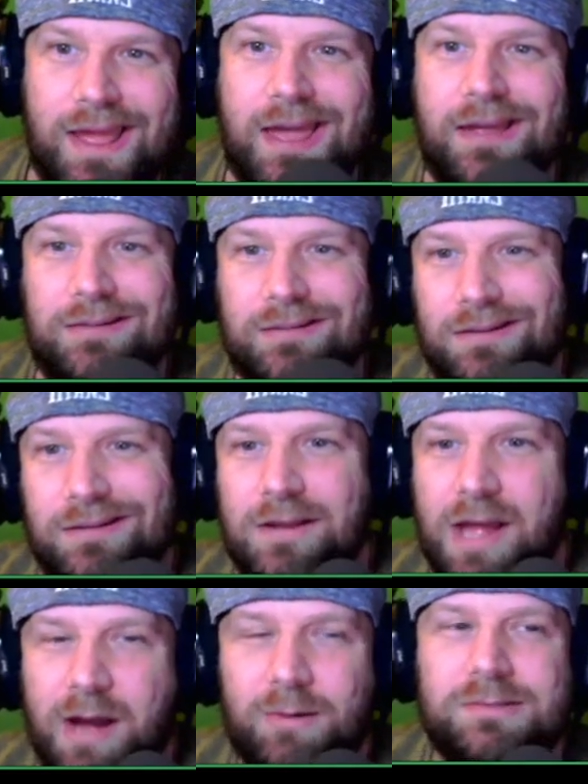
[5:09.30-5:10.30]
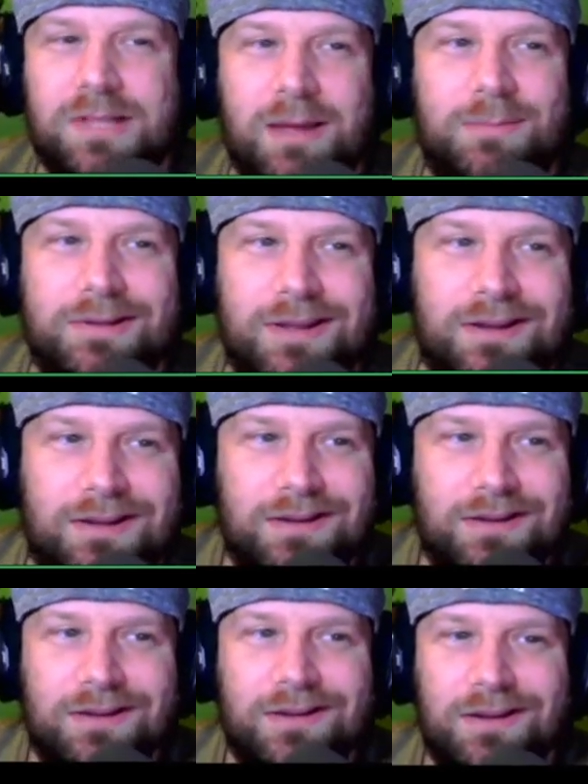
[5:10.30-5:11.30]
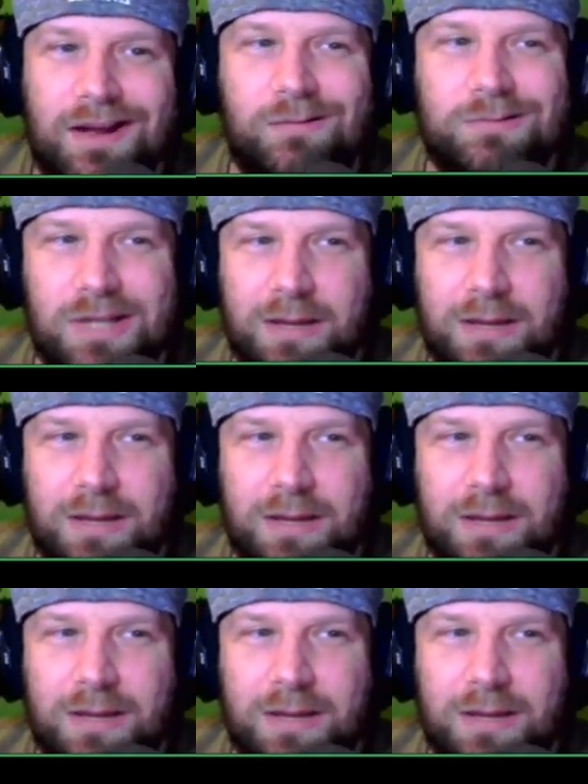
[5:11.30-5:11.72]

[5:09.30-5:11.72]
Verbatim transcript: Just grab the hat. Hey,